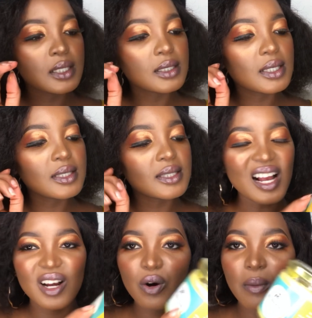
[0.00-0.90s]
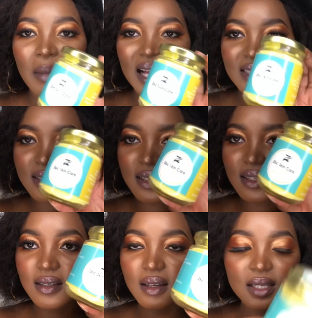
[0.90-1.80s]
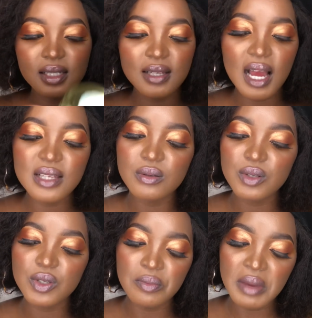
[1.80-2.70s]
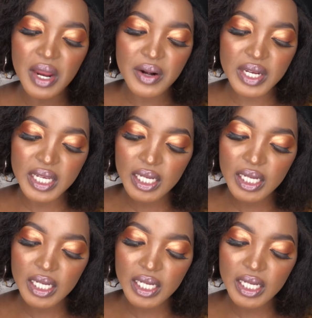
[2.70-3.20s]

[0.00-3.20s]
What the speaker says: it's a glow mask. It has turmeric.